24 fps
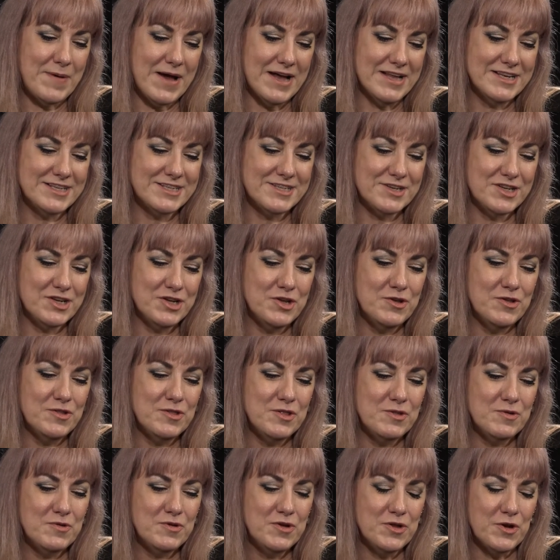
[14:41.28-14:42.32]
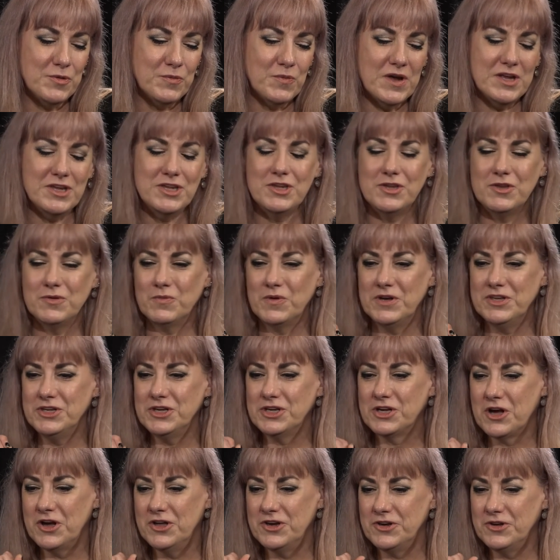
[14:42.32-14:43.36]
but you know when when you
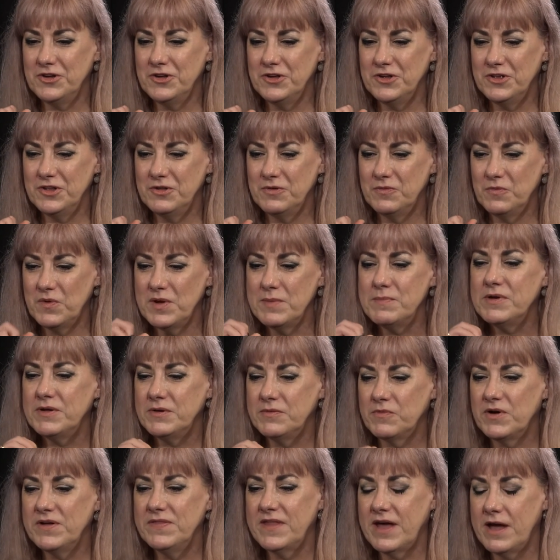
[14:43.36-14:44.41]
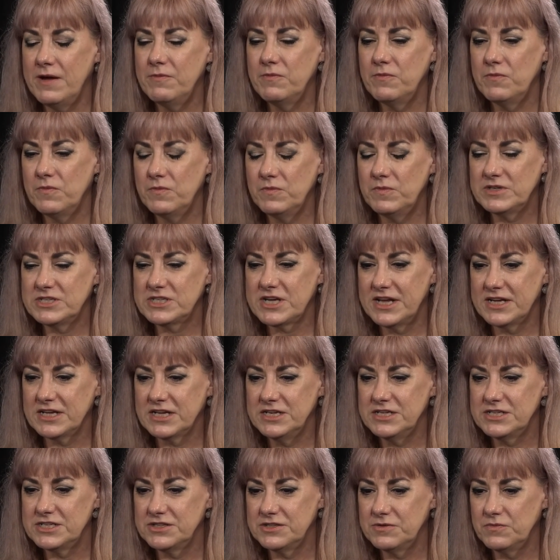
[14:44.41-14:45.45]
go to women when they were
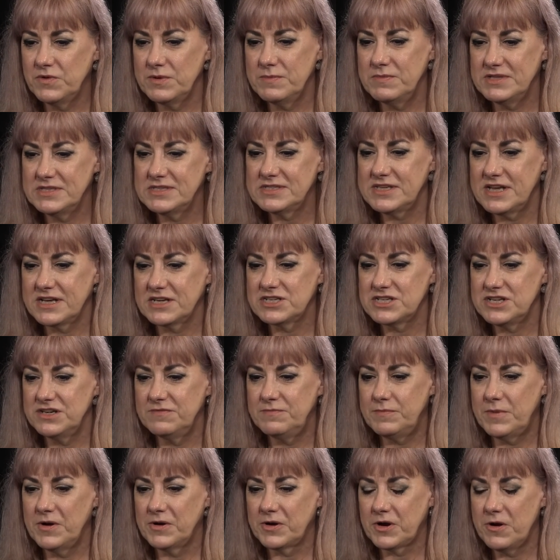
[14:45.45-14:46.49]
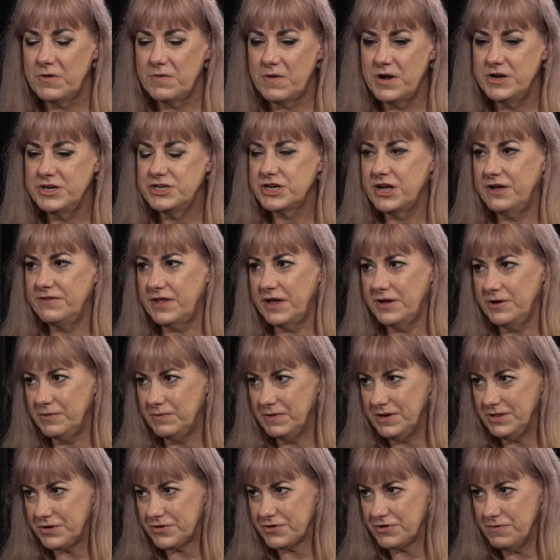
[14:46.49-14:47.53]
taken to the women's section of Boggo Roja they all
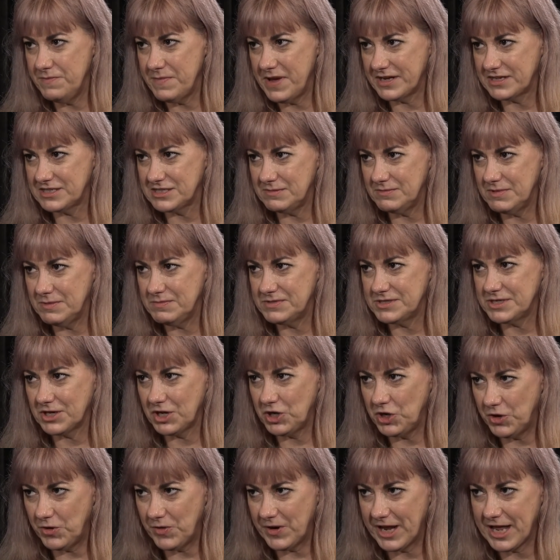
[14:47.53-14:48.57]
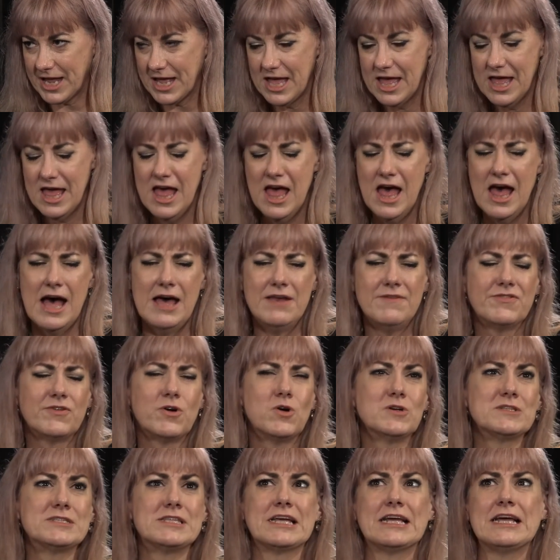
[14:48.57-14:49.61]
went through maximum security and of
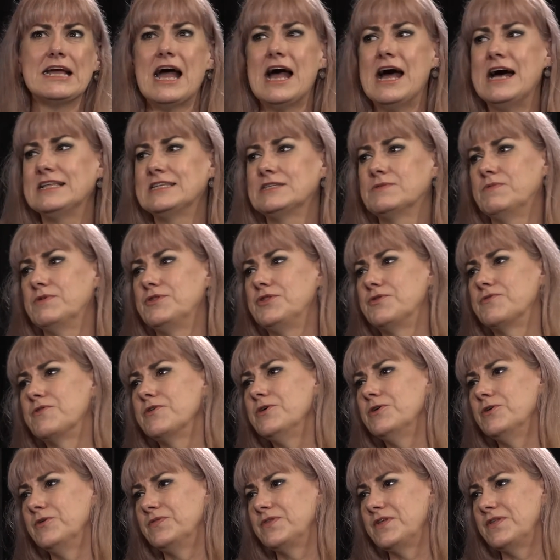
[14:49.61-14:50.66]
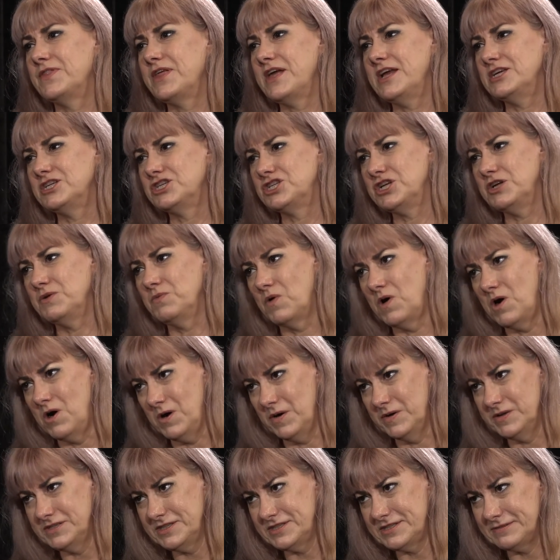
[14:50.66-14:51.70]
course the guards were thrilled that there she
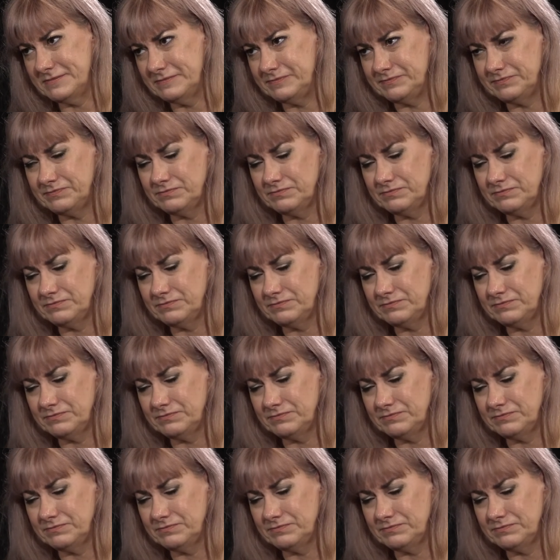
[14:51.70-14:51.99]
was